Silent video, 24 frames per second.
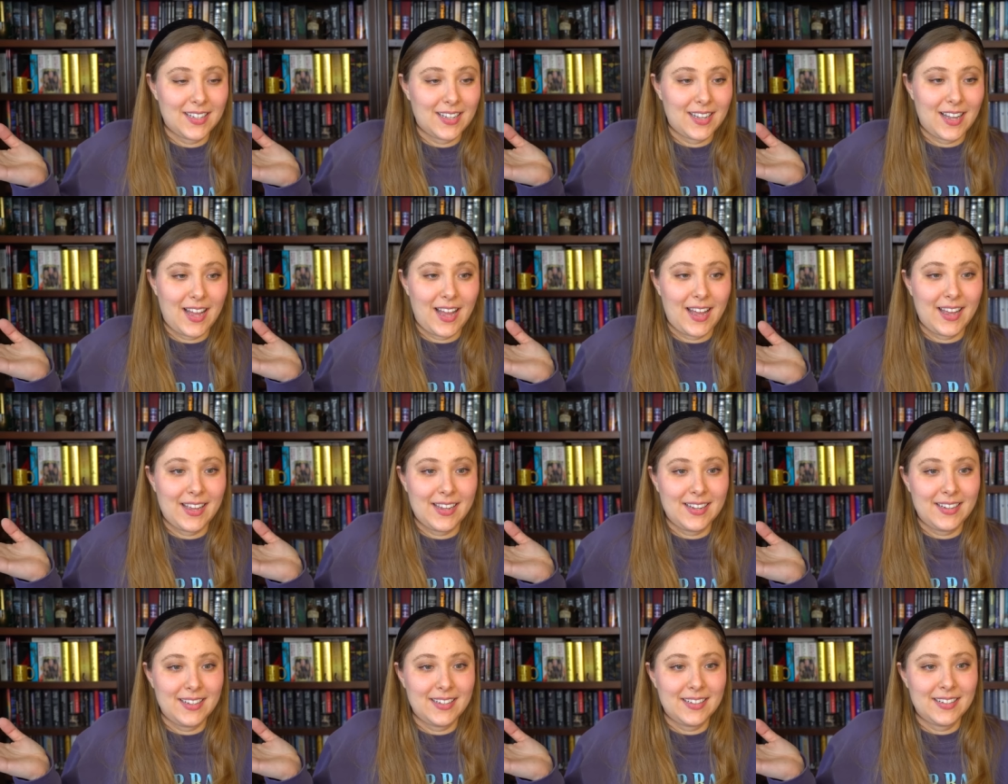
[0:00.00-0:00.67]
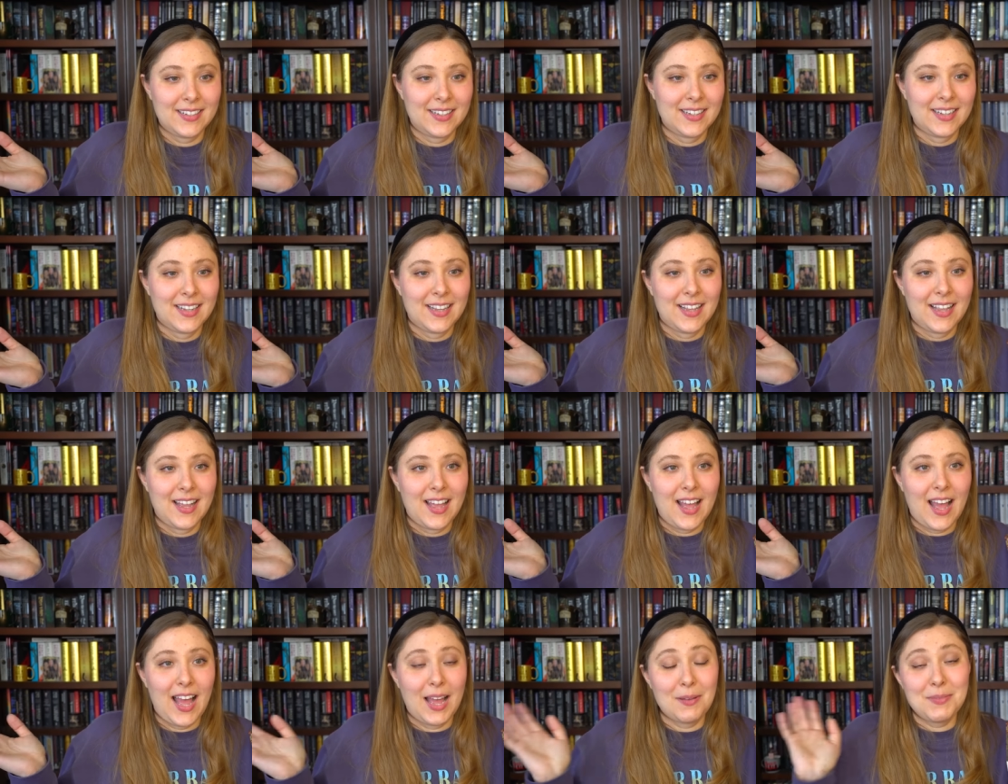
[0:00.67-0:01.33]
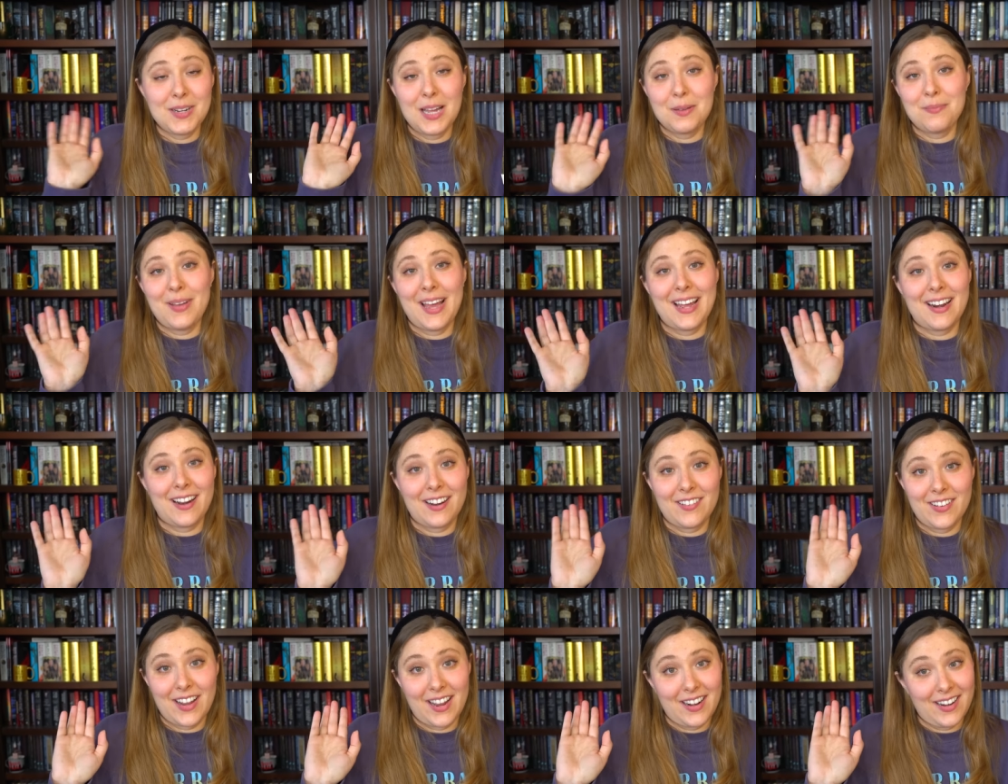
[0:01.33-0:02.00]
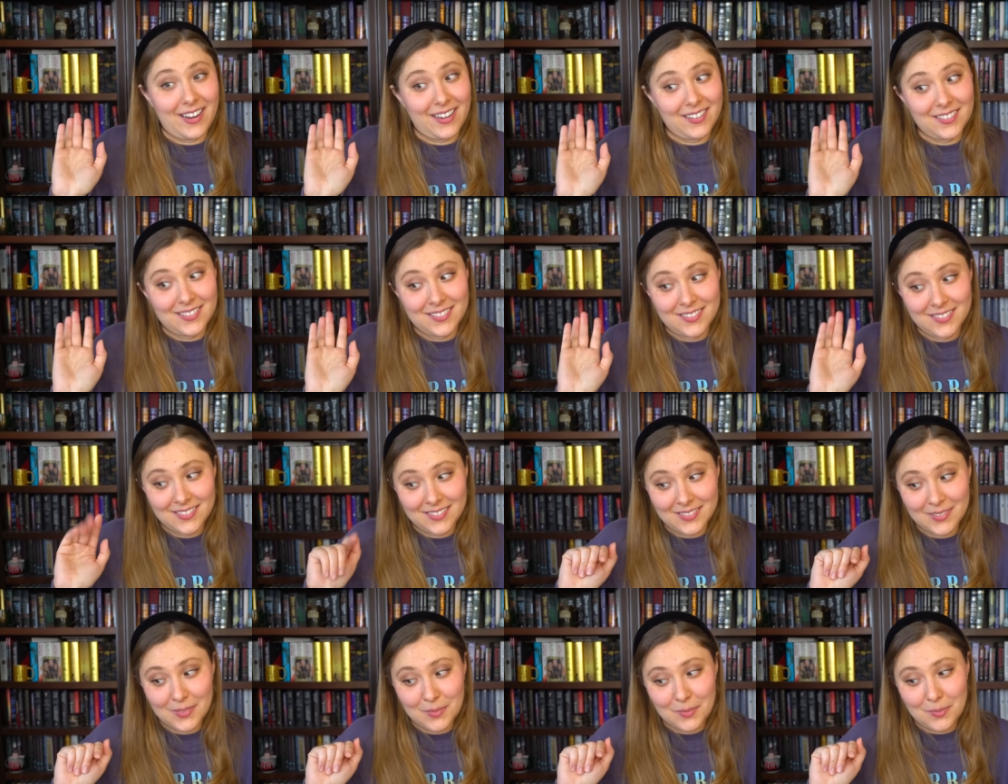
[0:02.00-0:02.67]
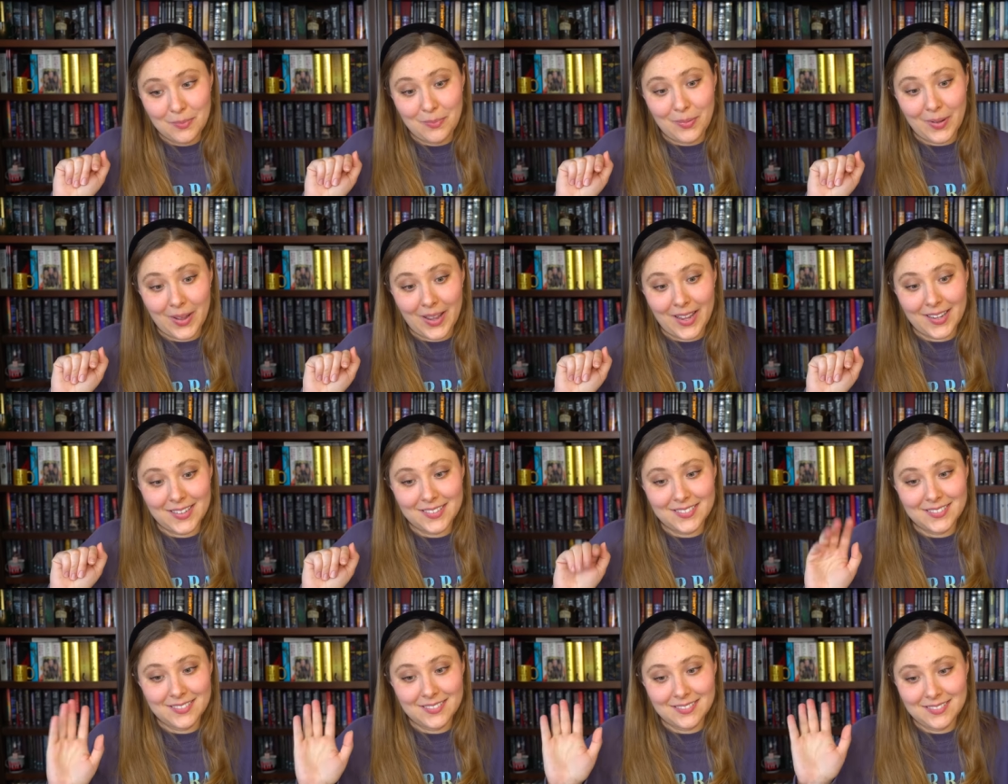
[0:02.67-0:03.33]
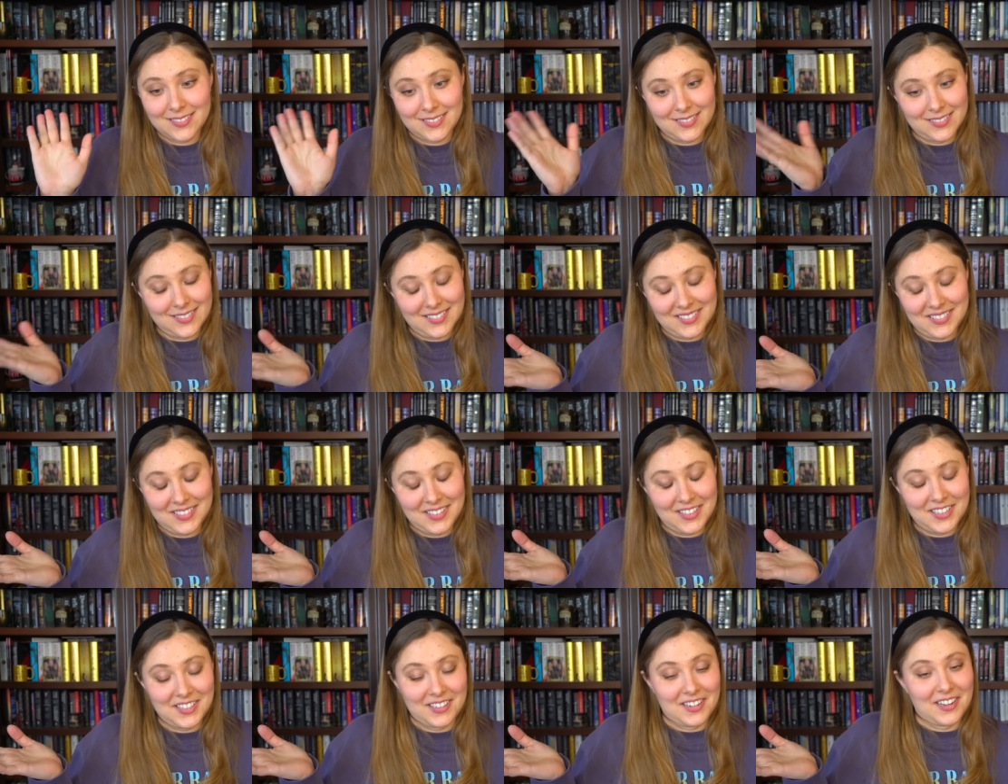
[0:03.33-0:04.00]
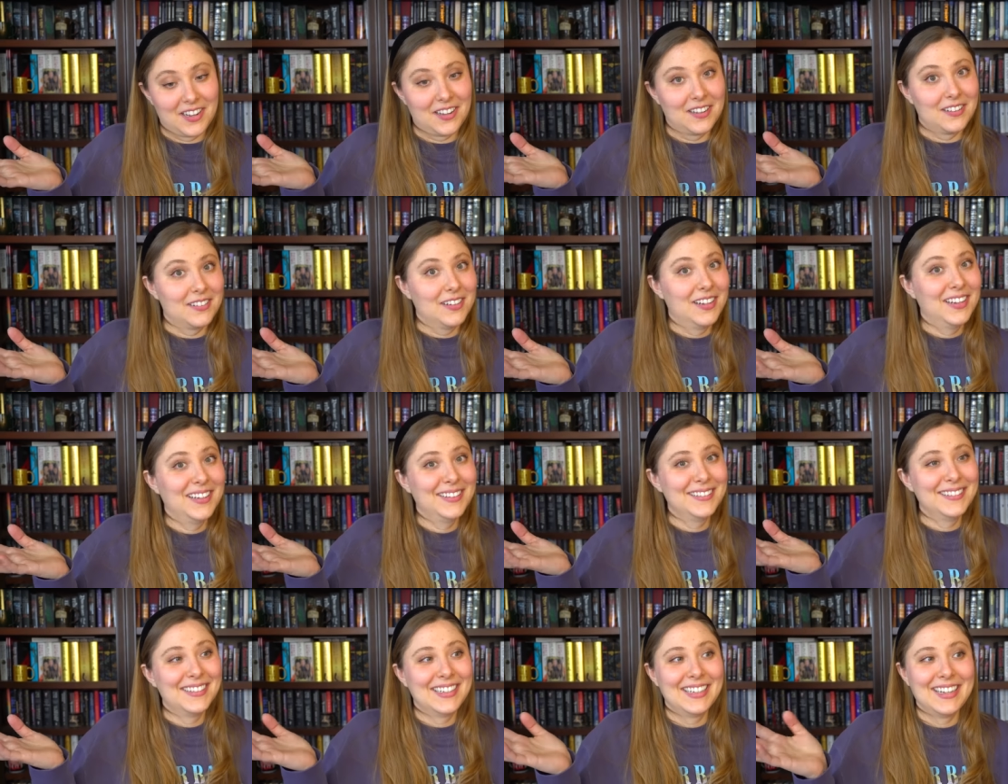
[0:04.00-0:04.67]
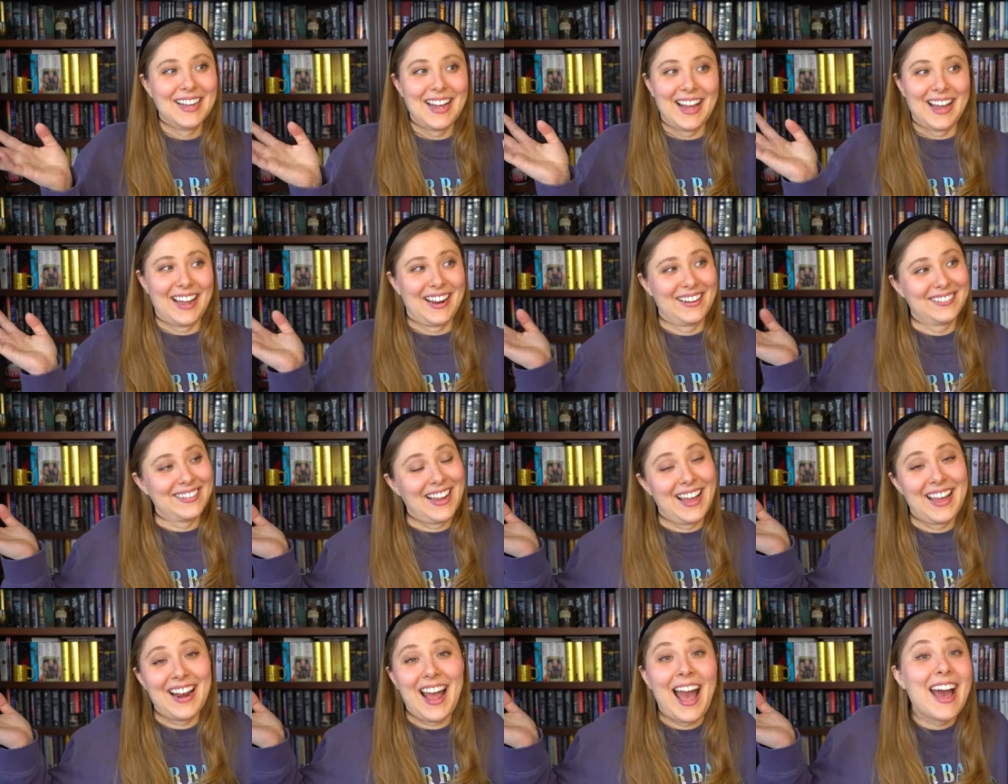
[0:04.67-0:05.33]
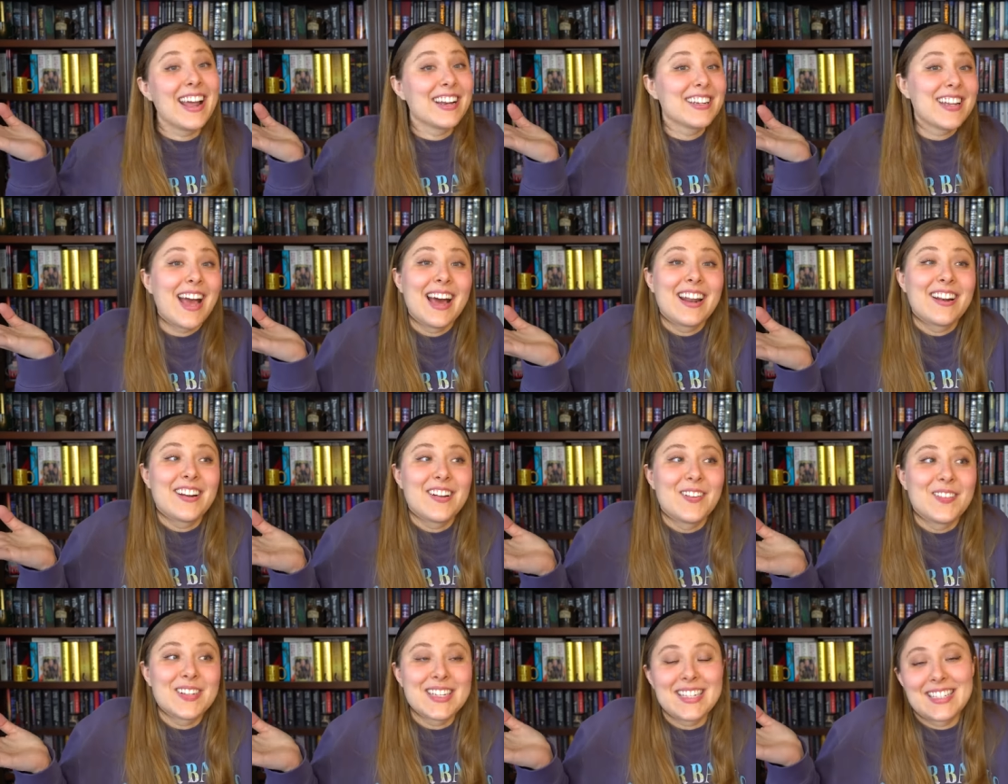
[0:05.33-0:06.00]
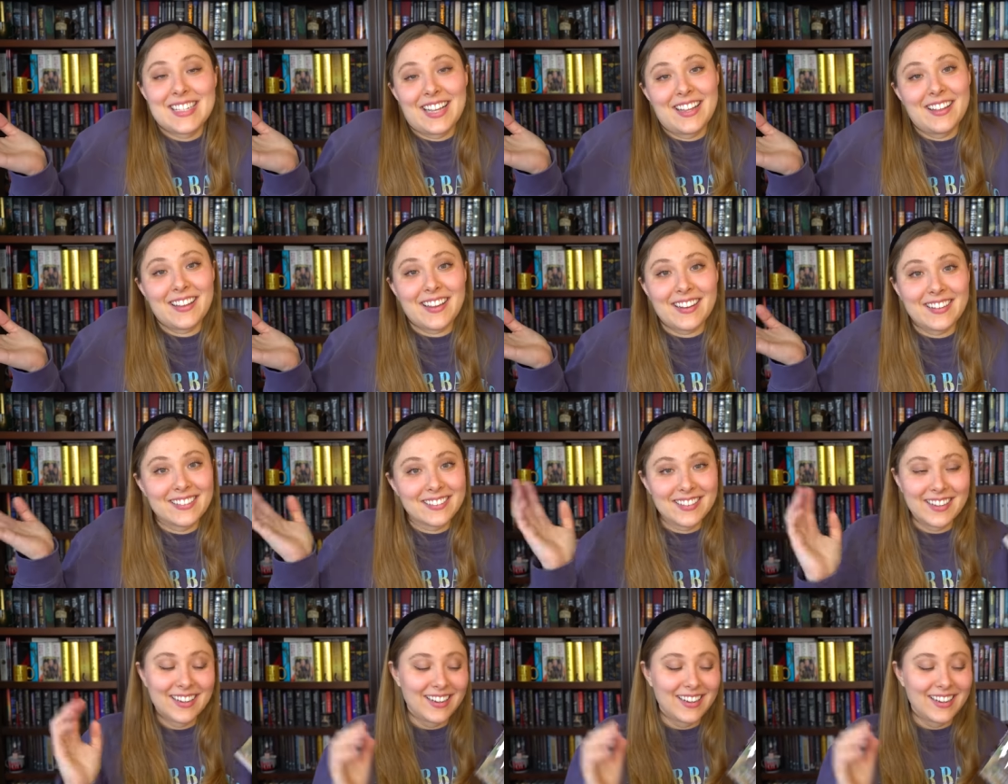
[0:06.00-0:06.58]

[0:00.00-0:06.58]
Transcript: I'm not mad I read it, but, you know, I don't know what to tell you.